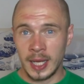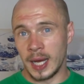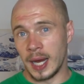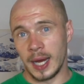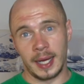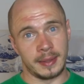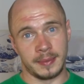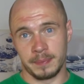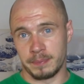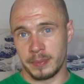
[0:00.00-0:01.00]
and
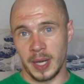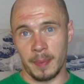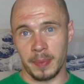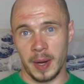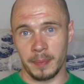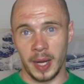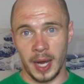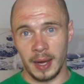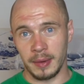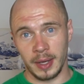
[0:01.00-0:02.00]
blah blah
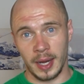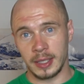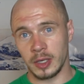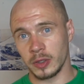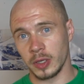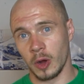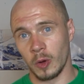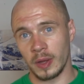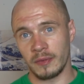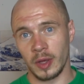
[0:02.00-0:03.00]
blah. I don't
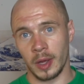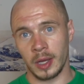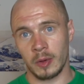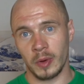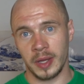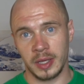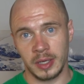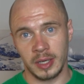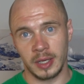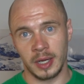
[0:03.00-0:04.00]
know if you're
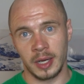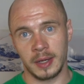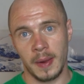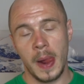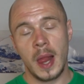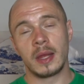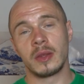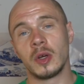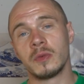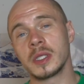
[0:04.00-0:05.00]
interested in it.
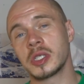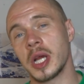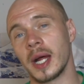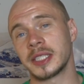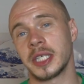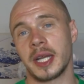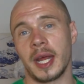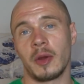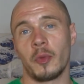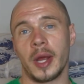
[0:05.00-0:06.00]
You will judge it
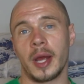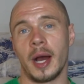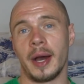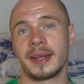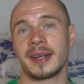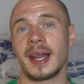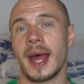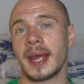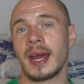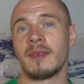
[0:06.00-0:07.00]
anyway guys.
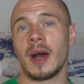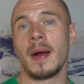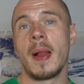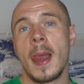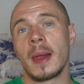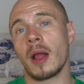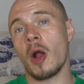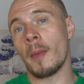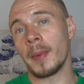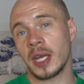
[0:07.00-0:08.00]
Like ever,
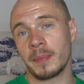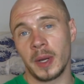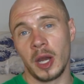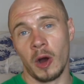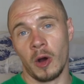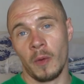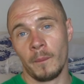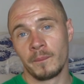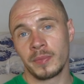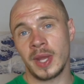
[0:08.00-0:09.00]
comments
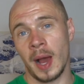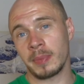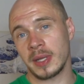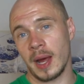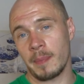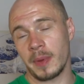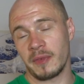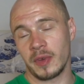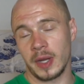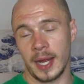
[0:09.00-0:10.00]
below, thumbs up
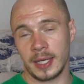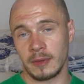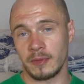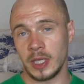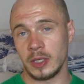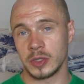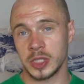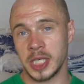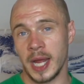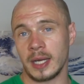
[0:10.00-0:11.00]
if you like the video,
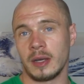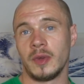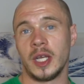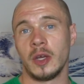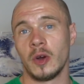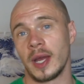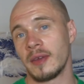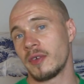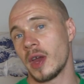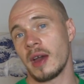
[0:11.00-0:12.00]
share the video.
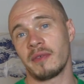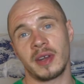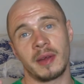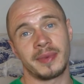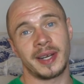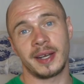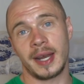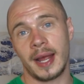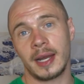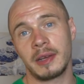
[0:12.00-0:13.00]
If you have something
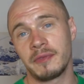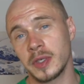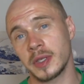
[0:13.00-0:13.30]
negative to